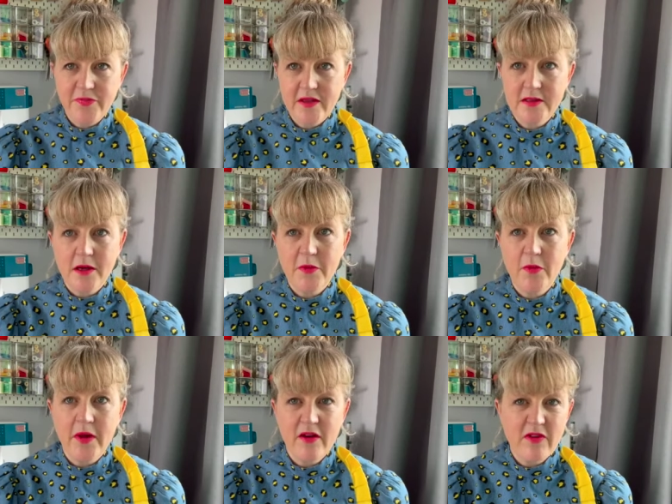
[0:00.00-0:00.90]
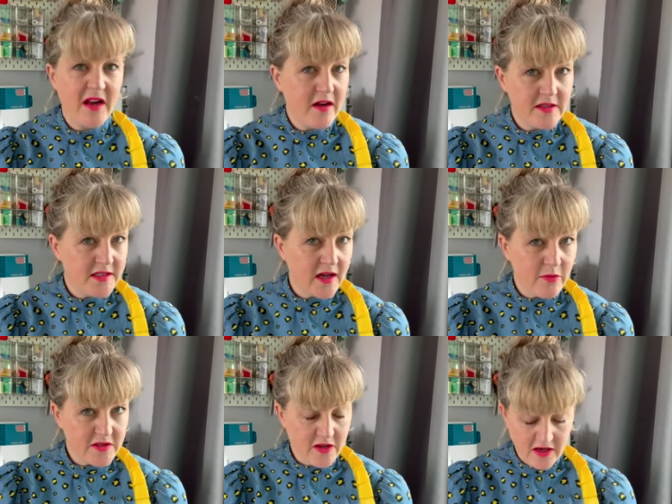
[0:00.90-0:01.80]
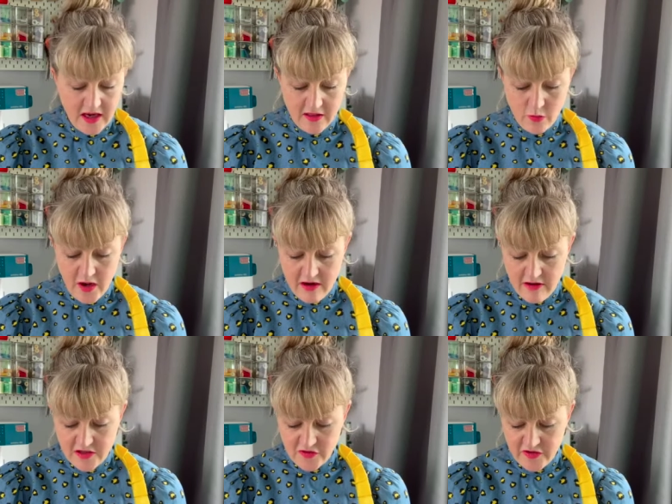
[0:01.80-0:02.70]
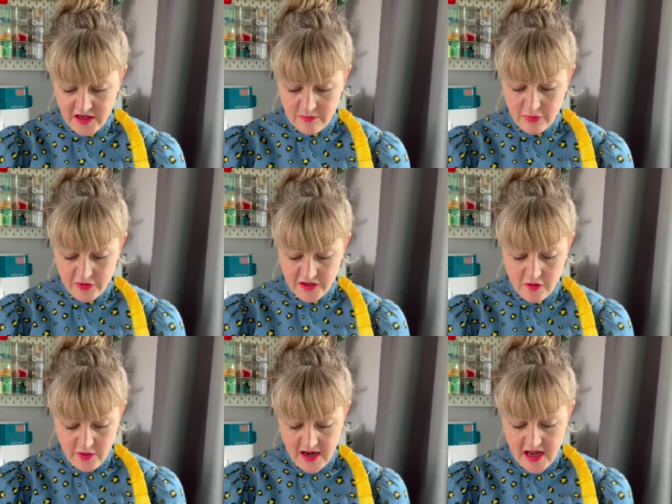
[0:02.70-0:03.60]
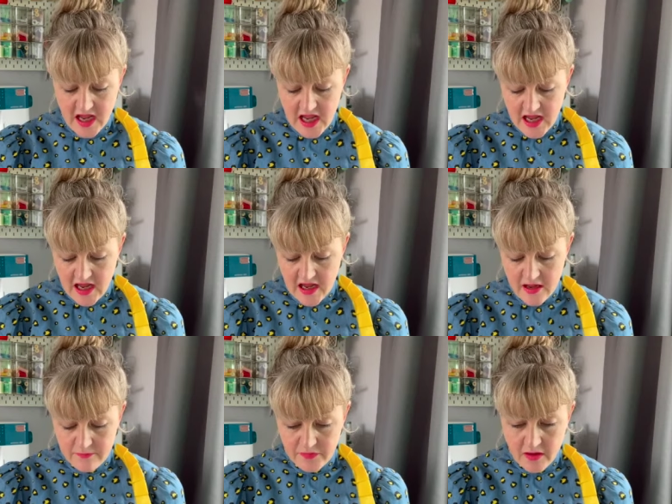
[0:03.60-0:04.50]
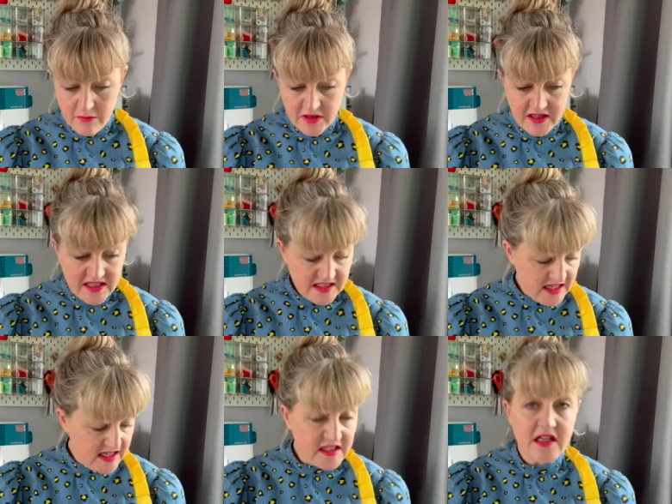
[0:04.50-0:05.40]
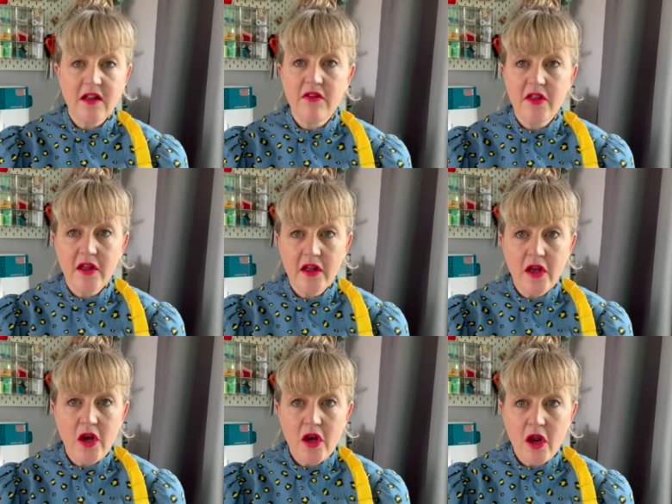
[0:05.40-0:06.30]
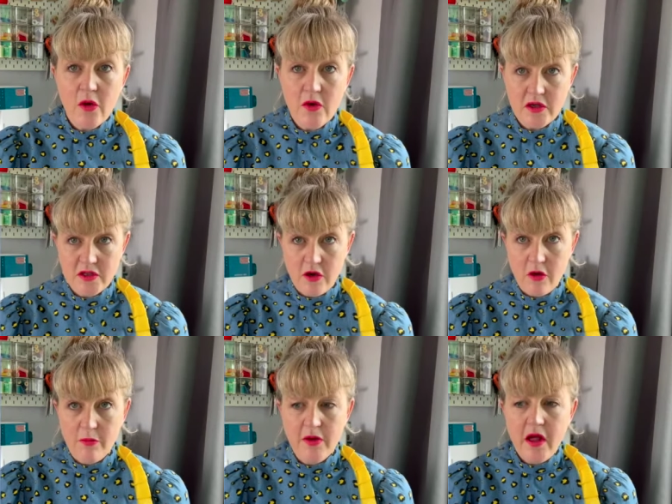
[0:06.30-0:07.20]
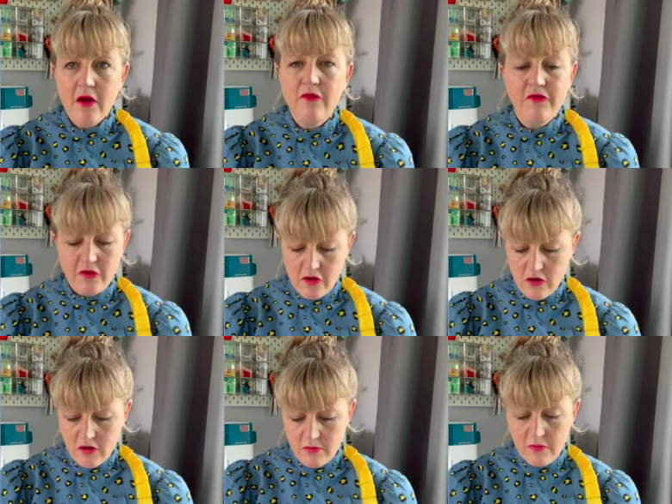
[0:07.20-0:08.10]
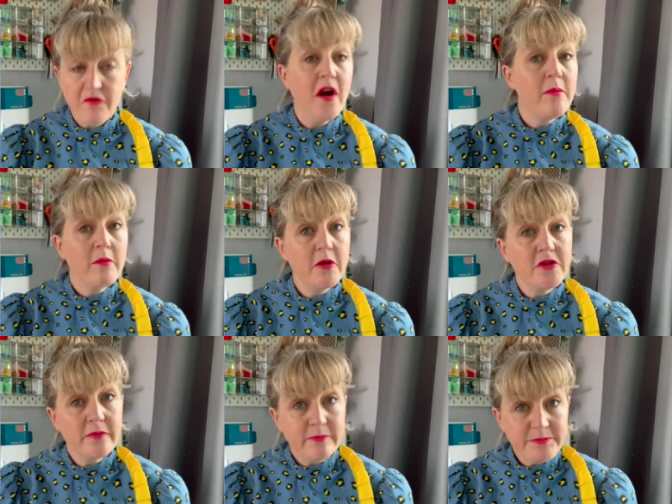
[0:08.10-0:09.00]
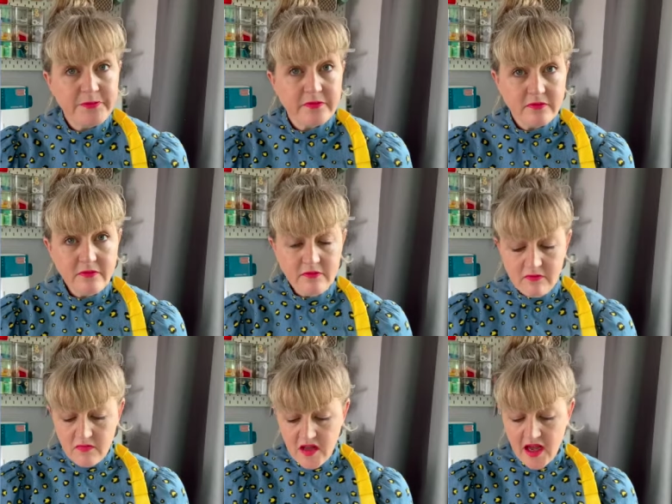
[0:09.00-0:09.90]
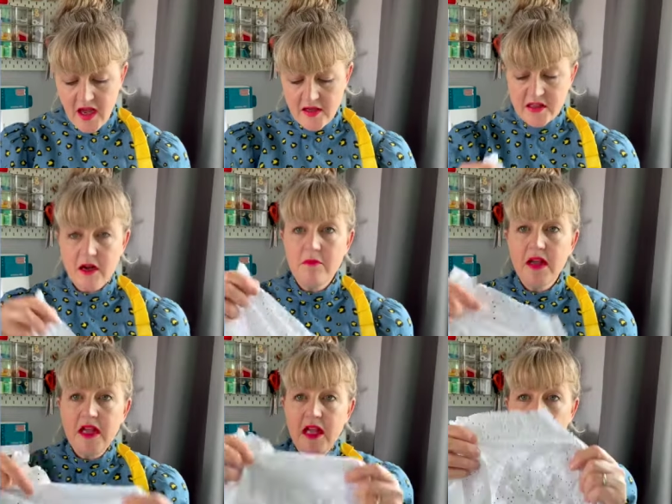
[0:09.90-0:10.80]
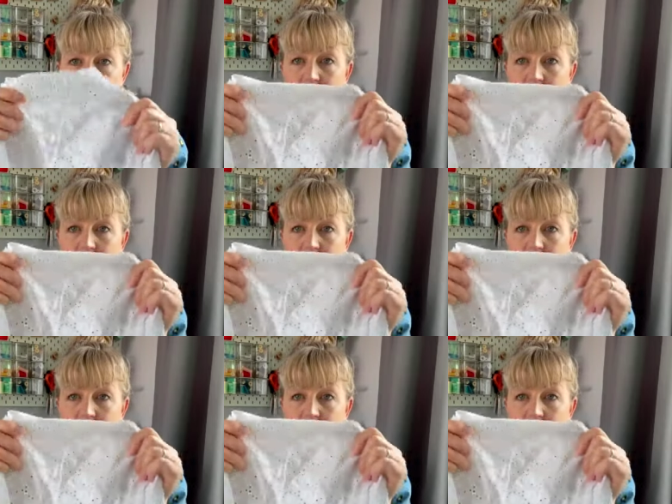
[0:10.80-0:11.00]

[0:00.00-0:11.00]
summer when I realized that I wasn't going to get the wear out of it and put it away um, but this is the Lola top from Fibre Mood and I'm making it